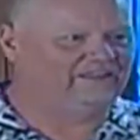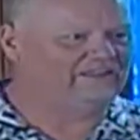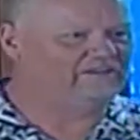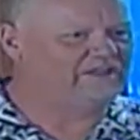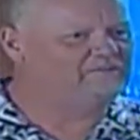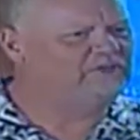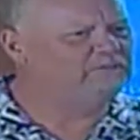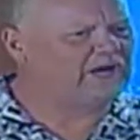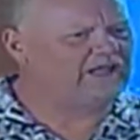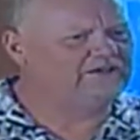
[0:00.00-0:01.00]
they
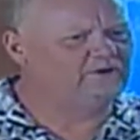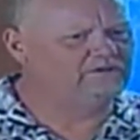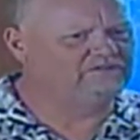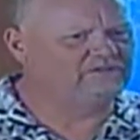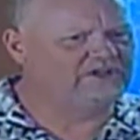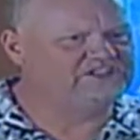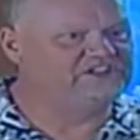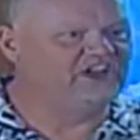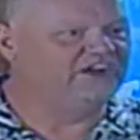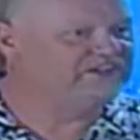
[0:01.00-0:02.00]
probably know the phrase
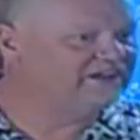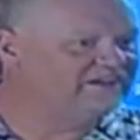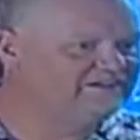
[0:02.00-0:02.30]
"nunya."